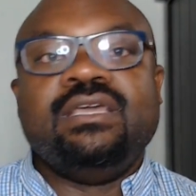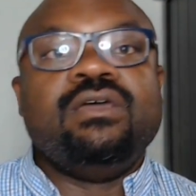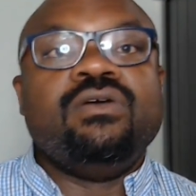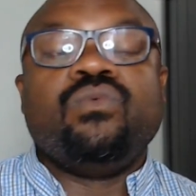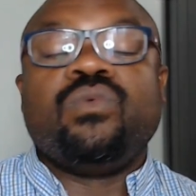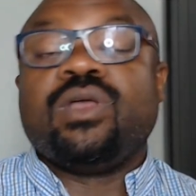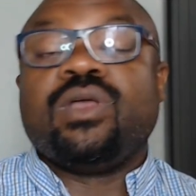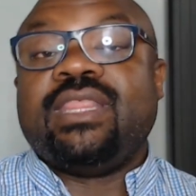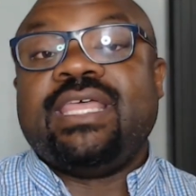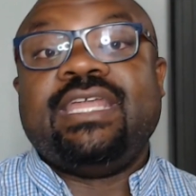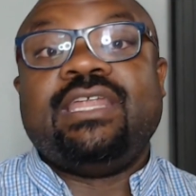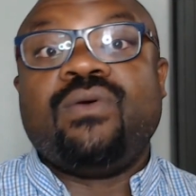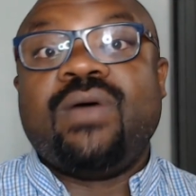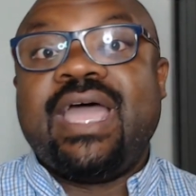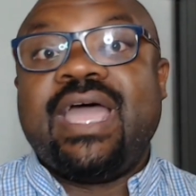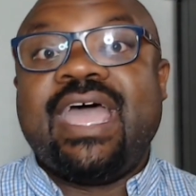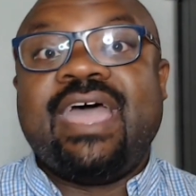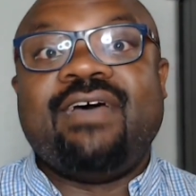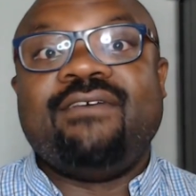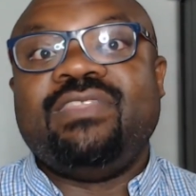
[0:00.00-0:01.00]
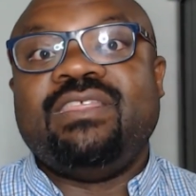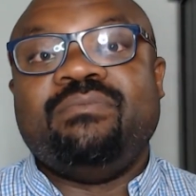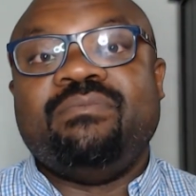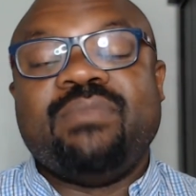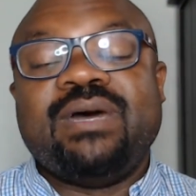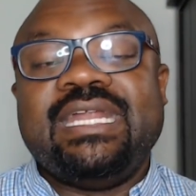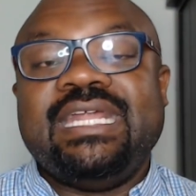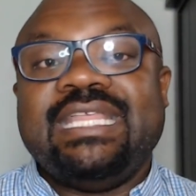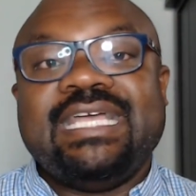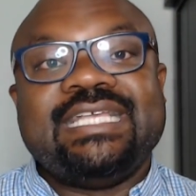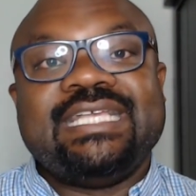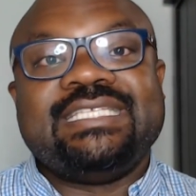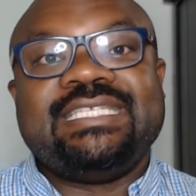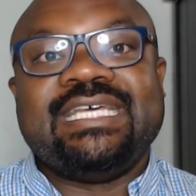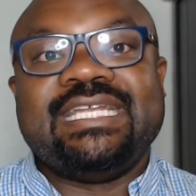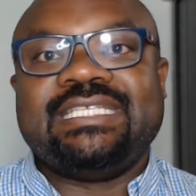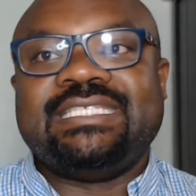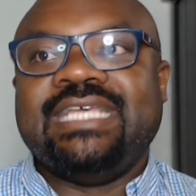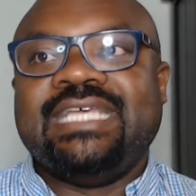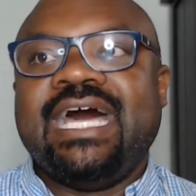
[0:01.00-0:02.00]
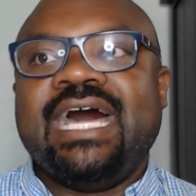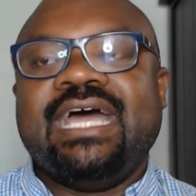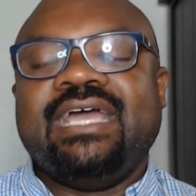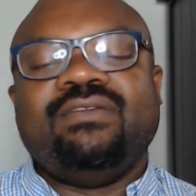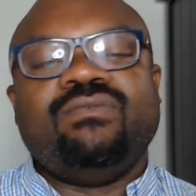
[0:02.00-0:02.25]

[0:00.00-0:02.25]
where they don't have the money that's set aside,